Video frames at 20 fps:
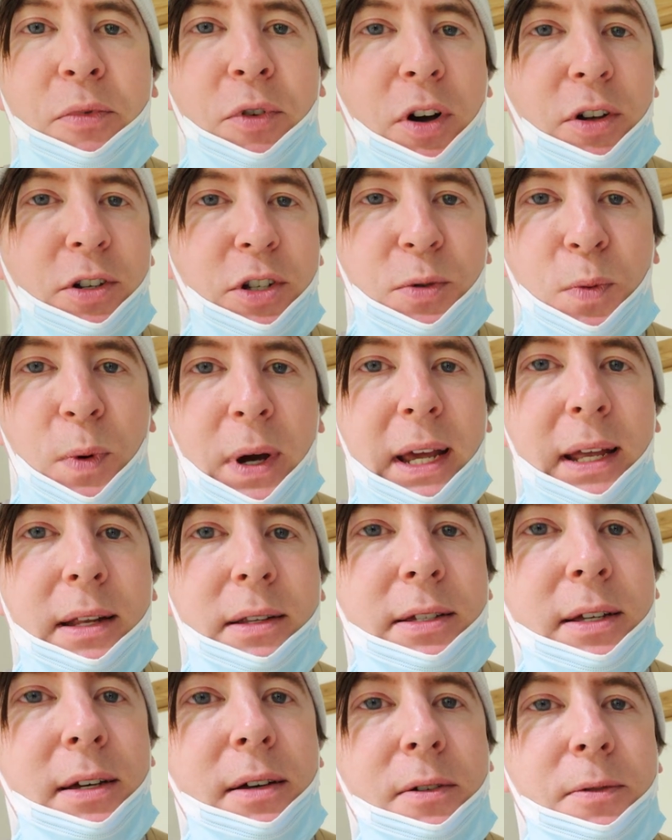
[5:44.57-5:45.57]
We've got to just
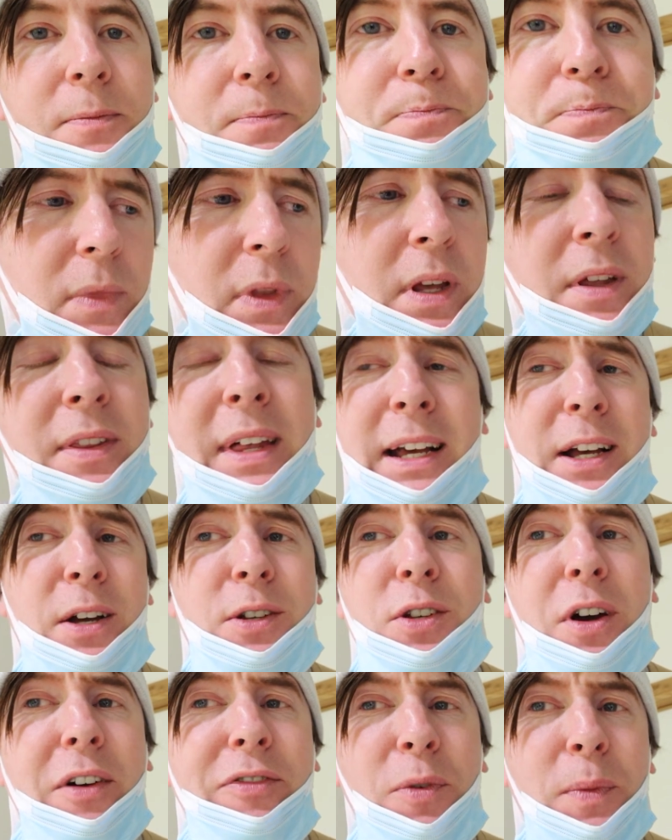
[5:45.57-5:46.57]
wait till that
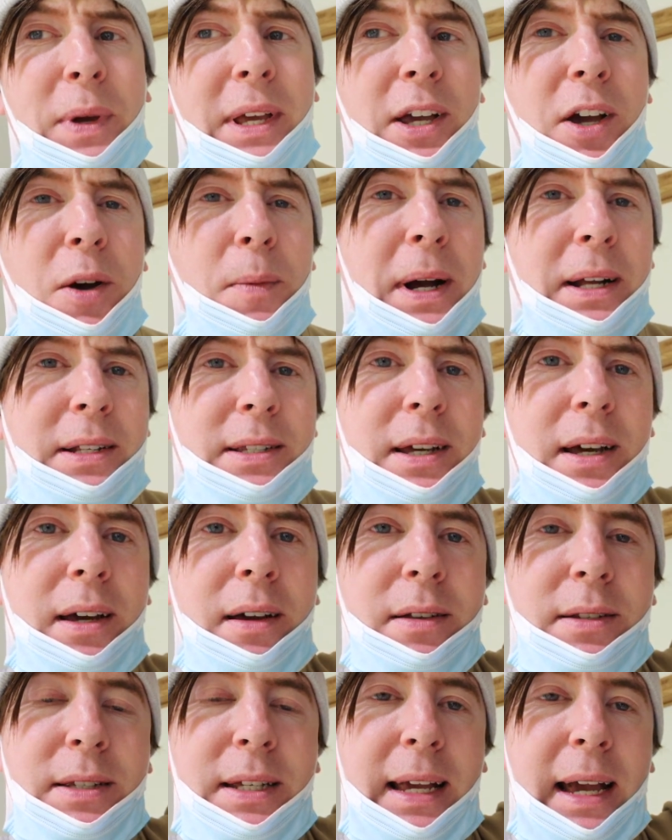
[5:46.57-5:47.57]
goes off and we can go back
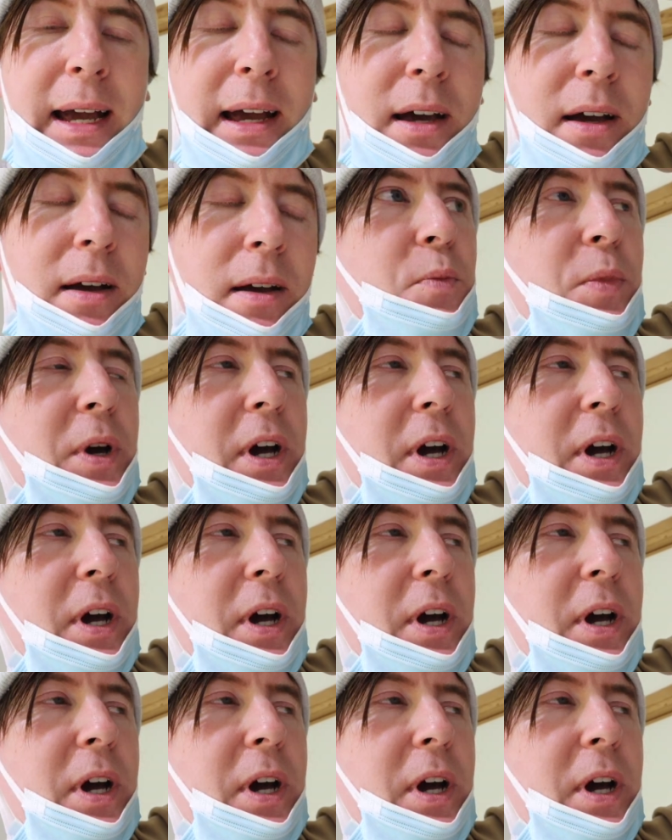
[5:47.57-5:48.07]
to get her.